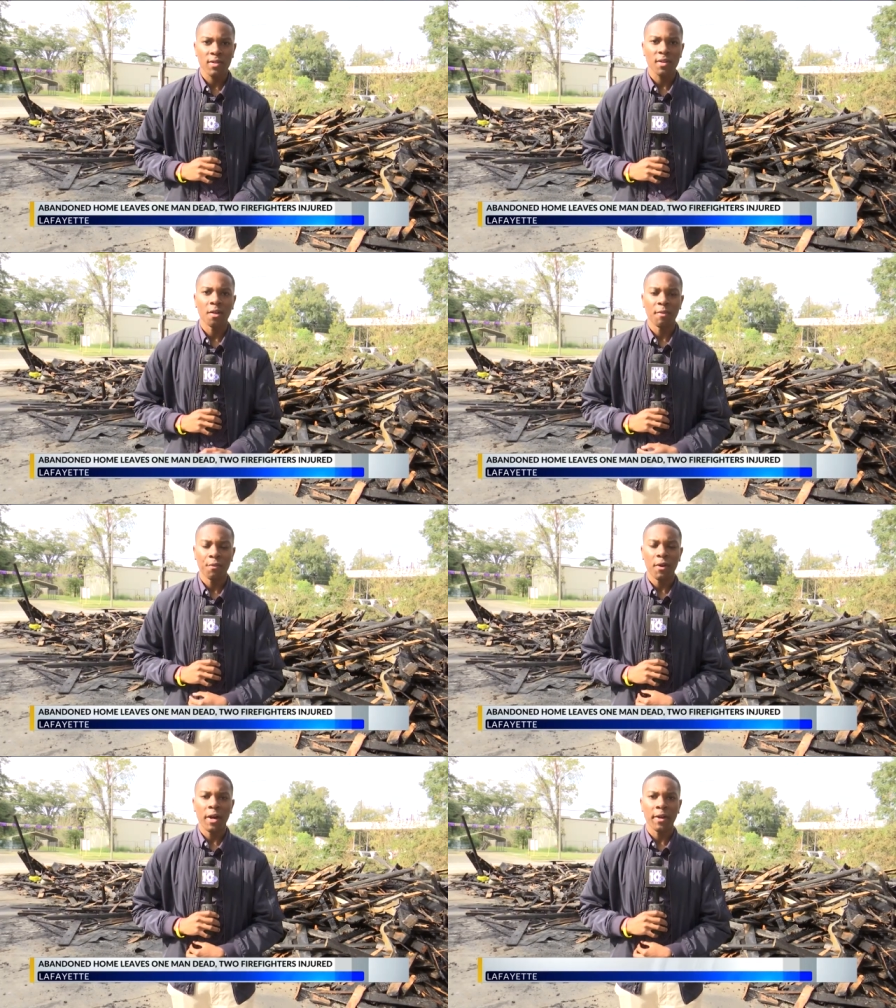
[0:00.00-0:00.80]

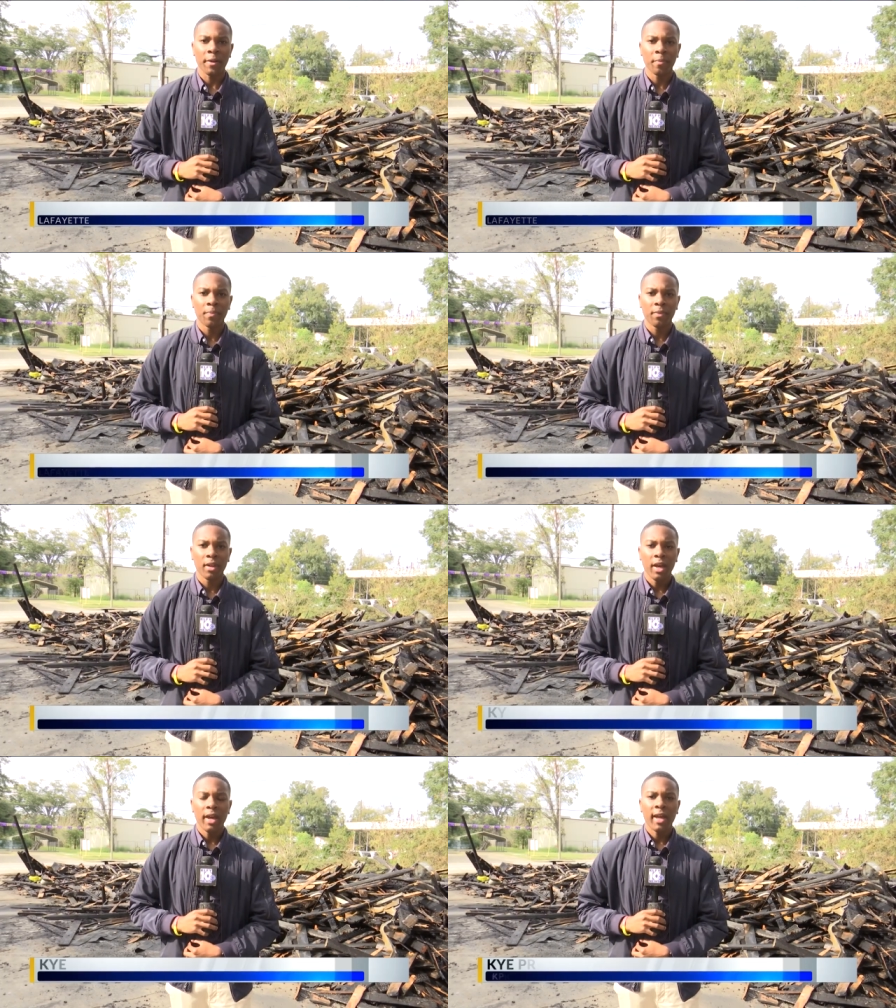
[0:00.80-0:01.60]
investigating the
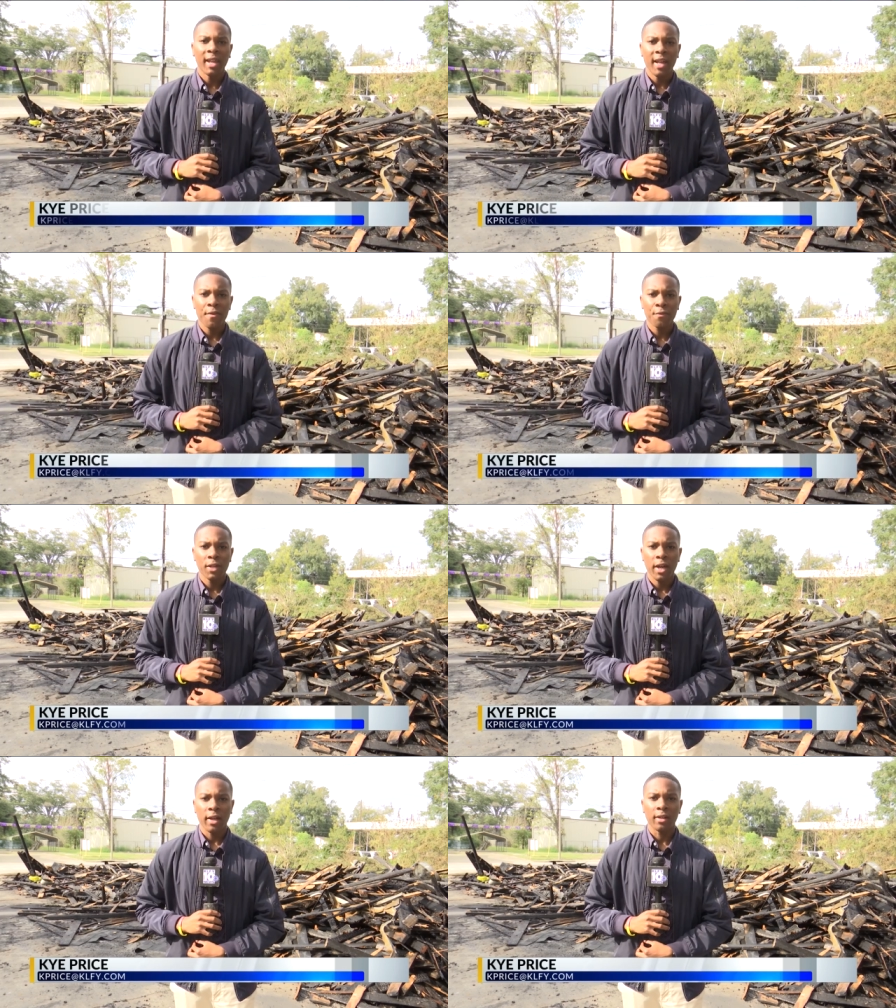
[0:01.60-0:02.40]
cause of the
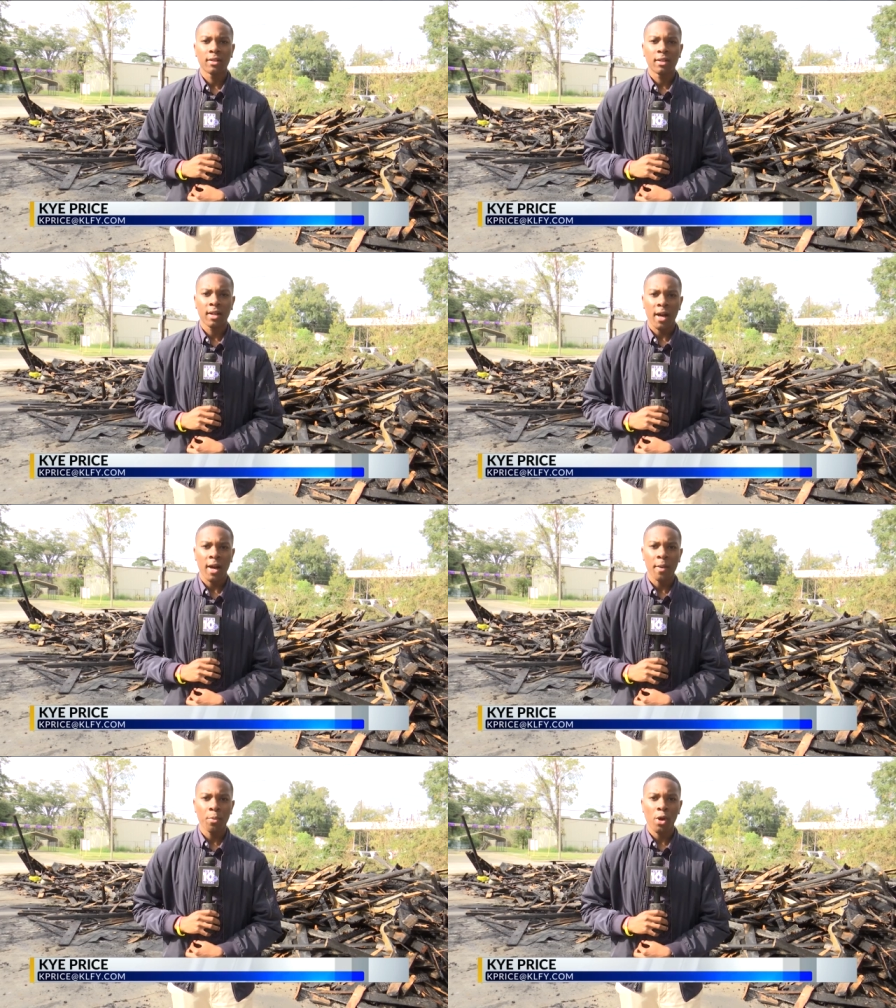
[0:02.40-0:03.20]
fire.
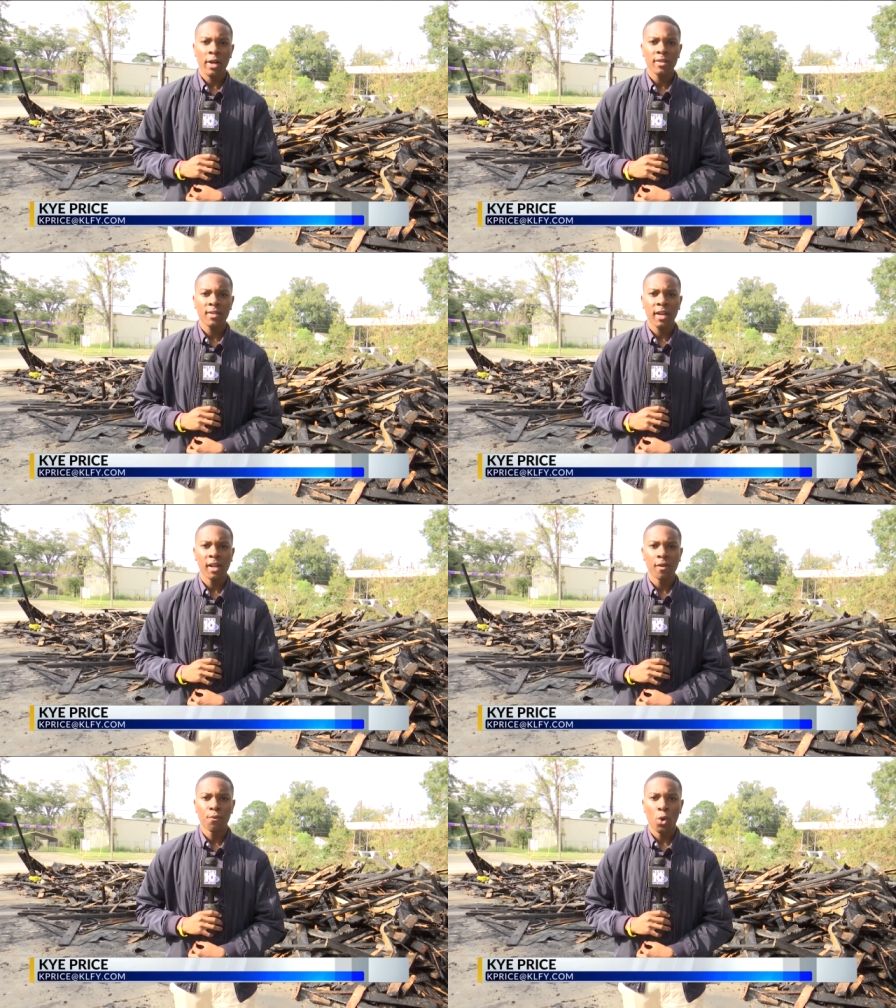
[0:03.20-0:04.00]
In Lafayette,
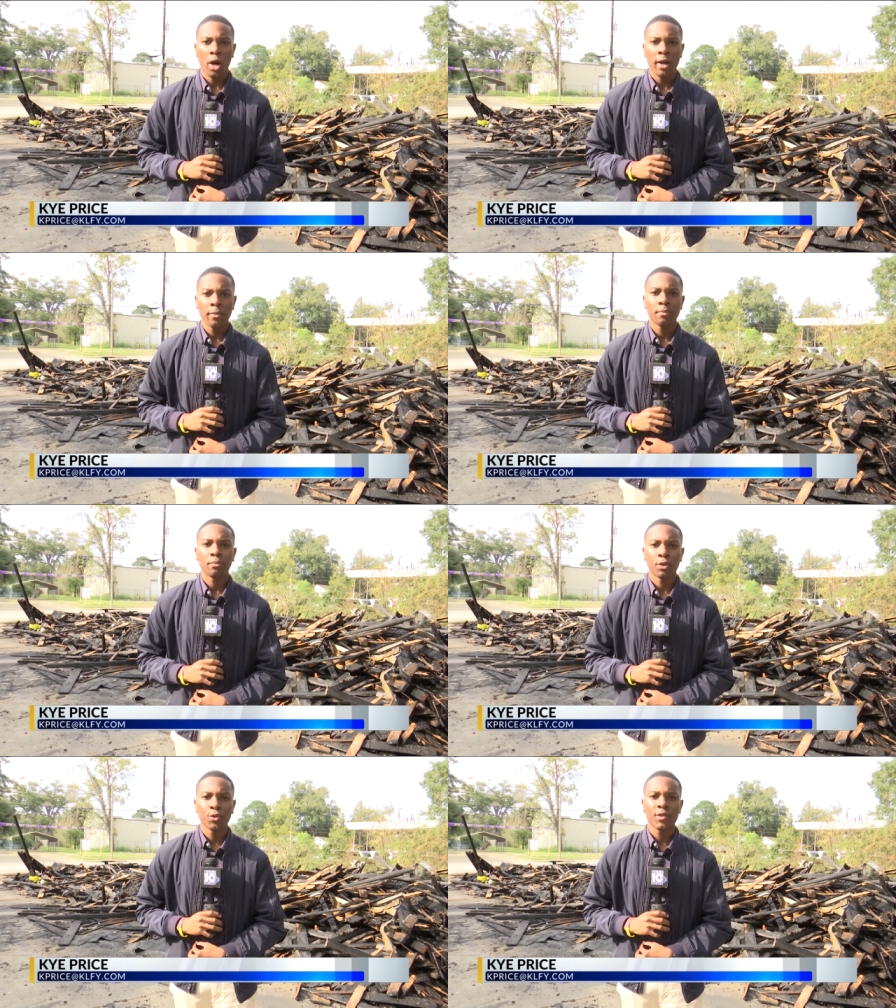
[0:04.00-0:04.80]
Kai
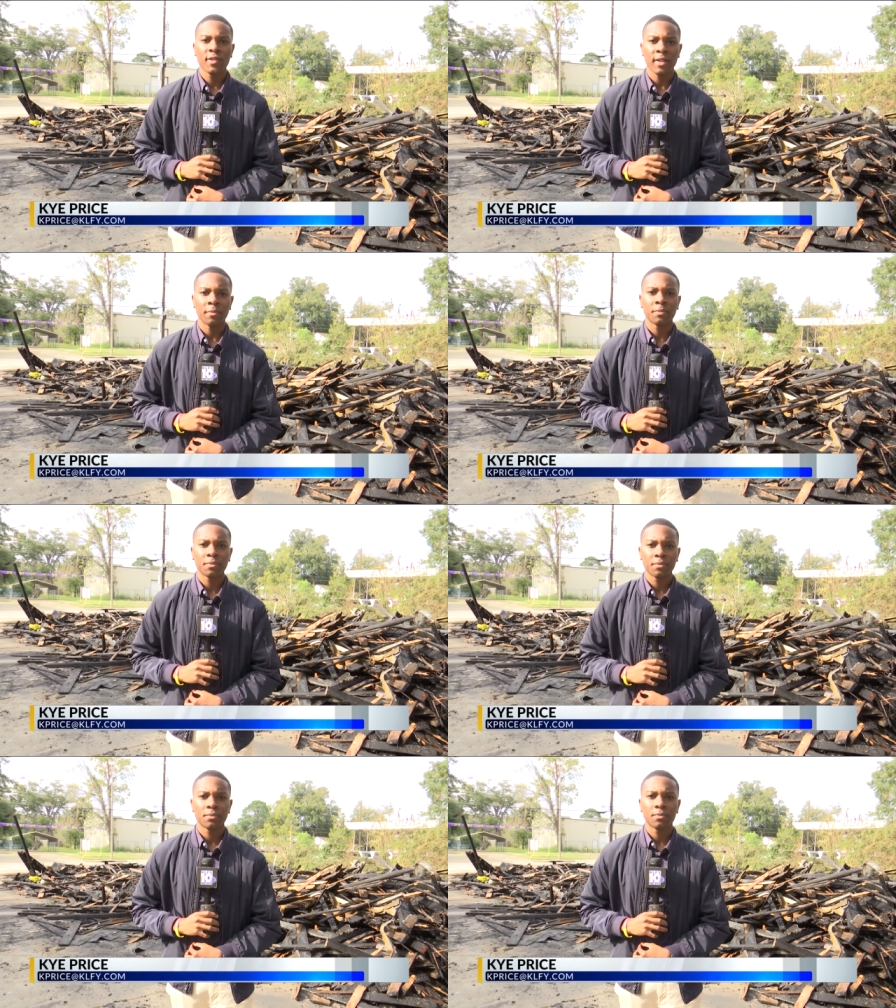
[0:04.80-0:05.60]
Price,
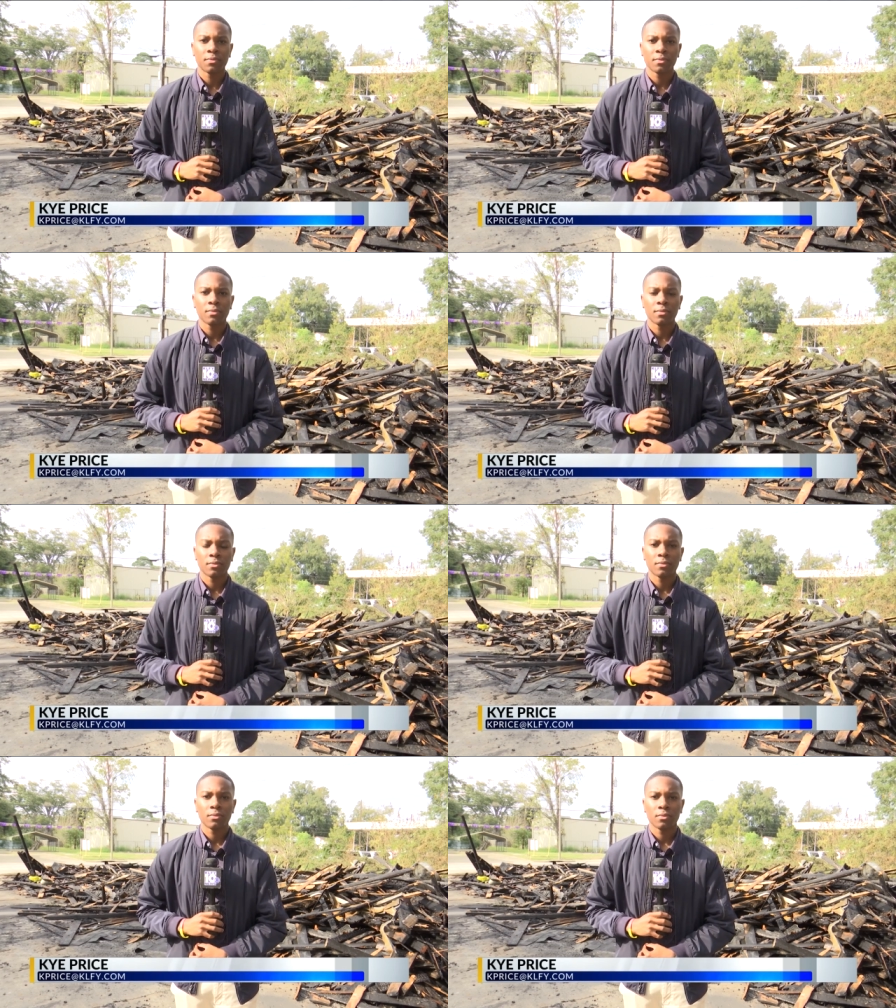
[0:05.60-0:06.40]
KLFY,
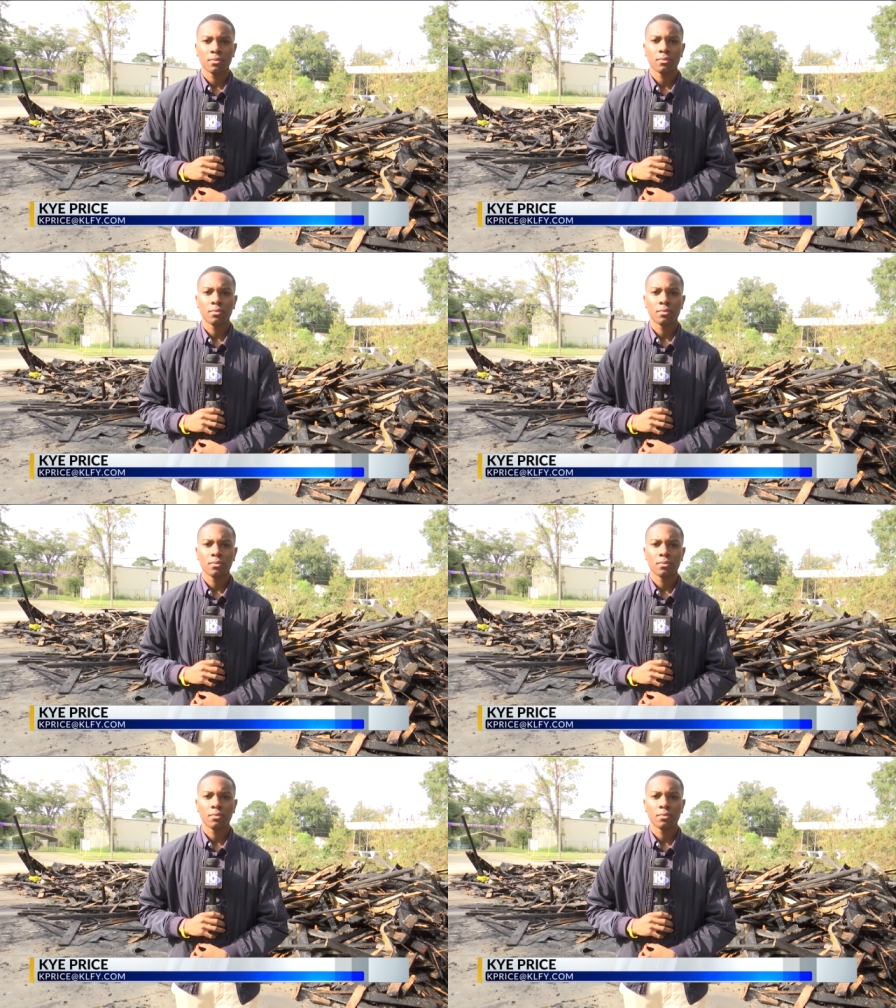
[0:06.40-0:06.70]
News 10.